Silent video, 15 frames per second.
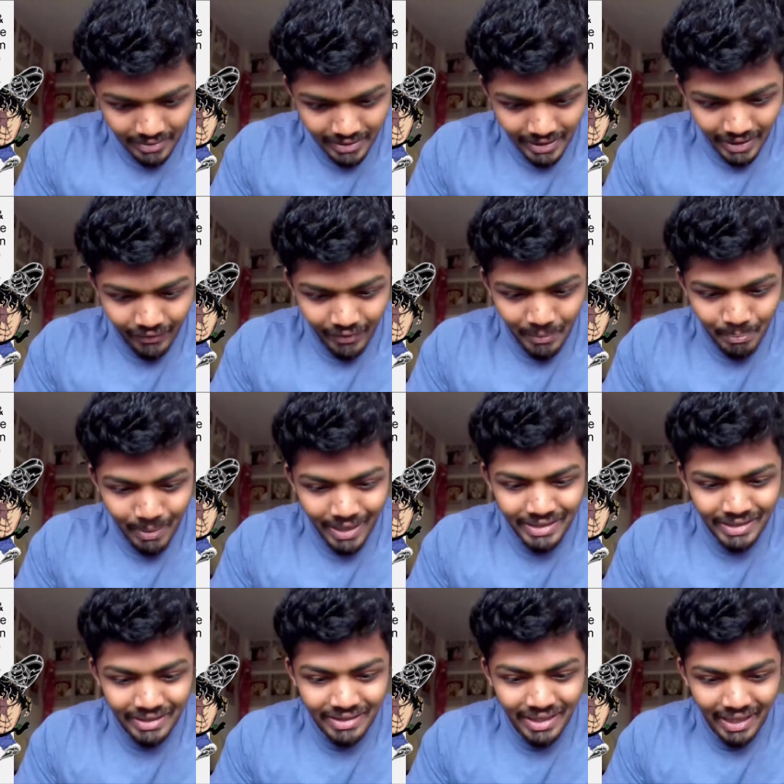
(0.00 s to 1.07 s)
Even
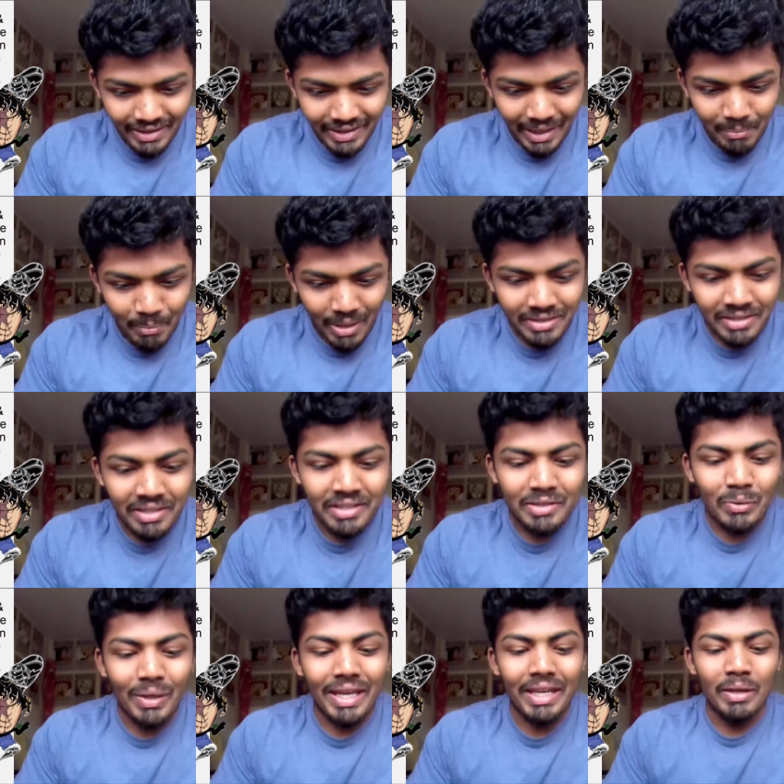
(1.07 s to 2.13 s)
Bege is like that bastard
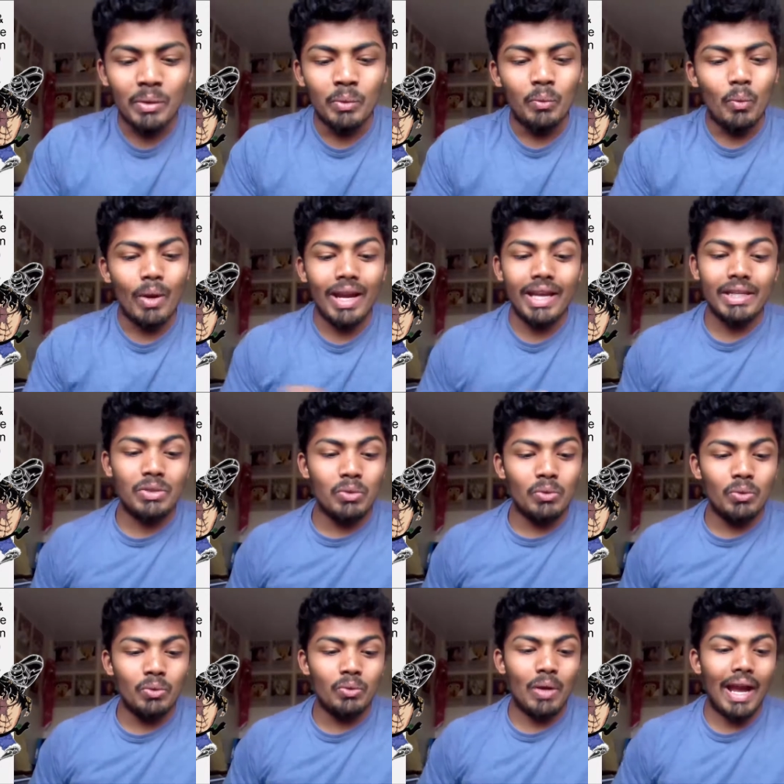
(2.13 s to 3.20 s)
is getting way
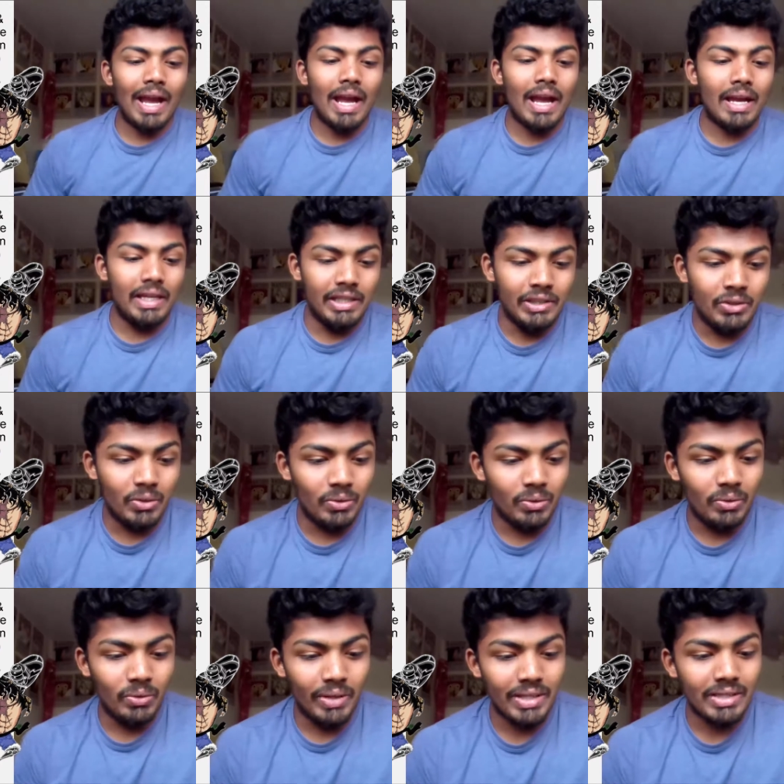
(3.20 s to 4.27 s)
too
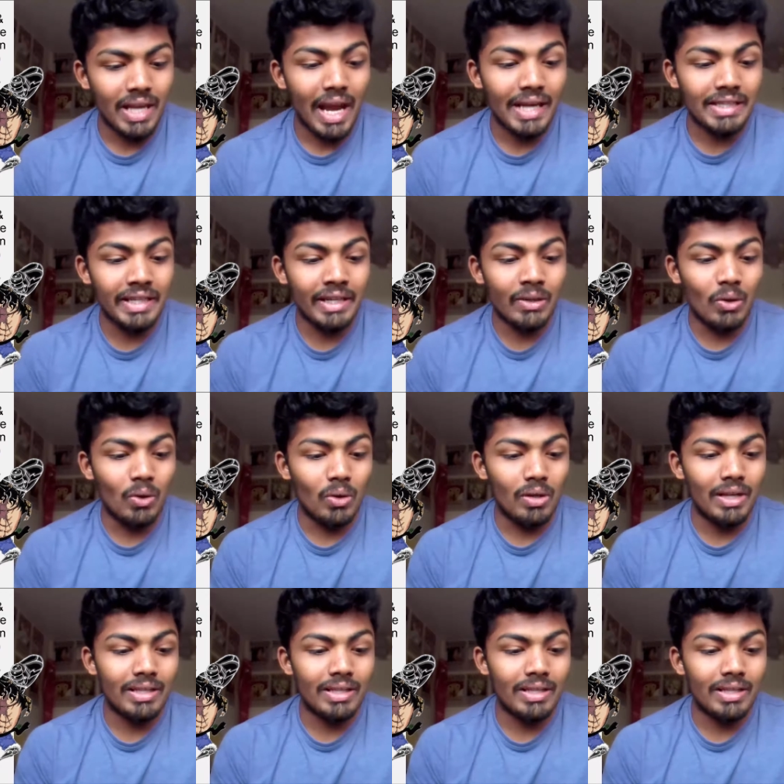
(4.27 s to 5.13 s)
into his acting role.